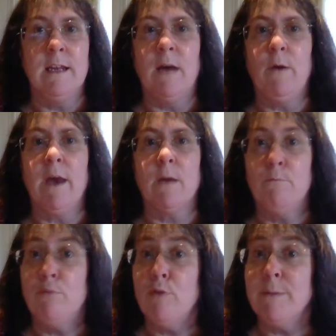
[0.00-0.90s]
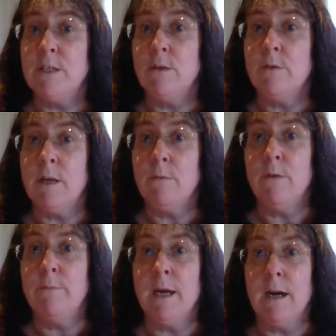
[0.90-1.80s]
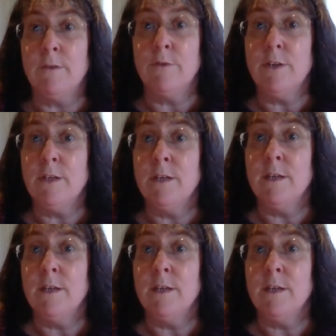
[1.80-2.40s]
Now, I can promise you that it won't be 100,